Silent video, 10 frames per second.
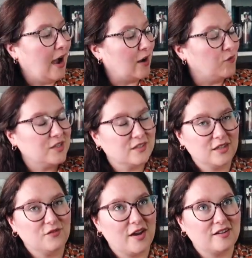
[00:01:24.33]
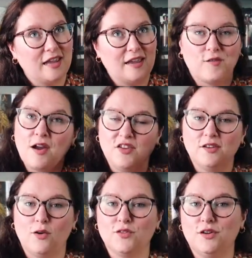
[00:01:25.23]
I recently read a graphic
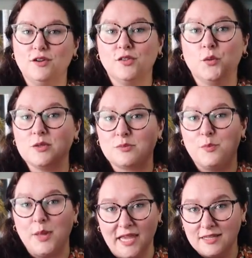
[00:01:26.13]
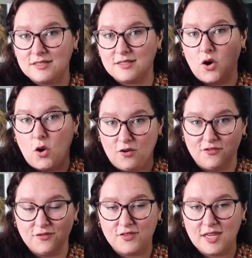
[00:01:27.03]
novel that was based
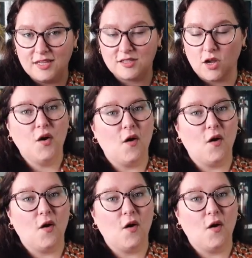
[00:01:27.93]
off of this